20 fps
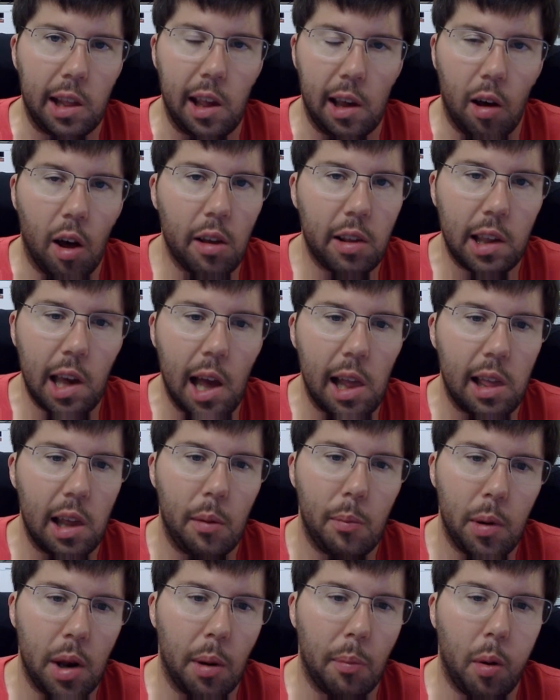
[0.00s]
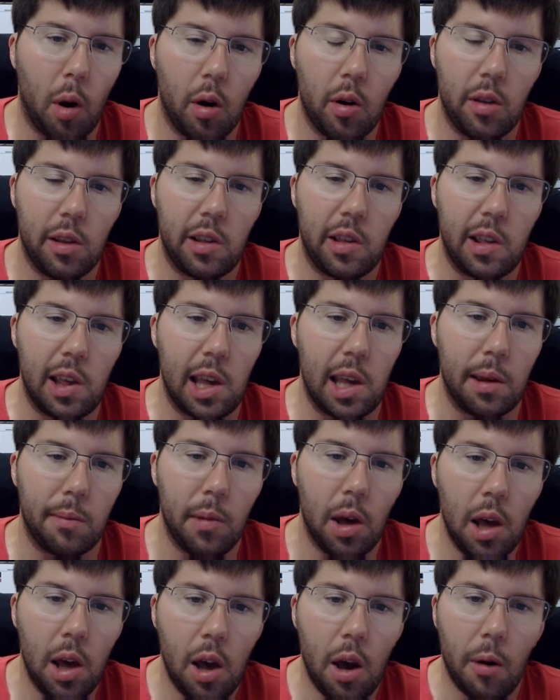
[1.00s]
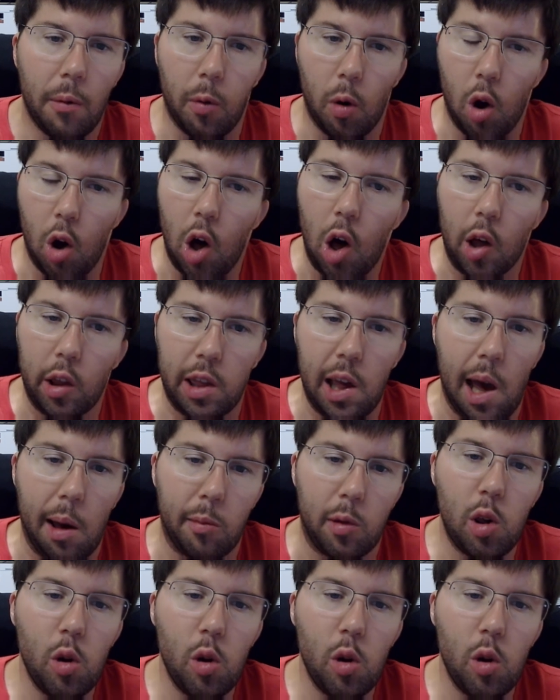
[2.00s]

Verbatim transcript: They lost guys that have been a part of this team for a long time,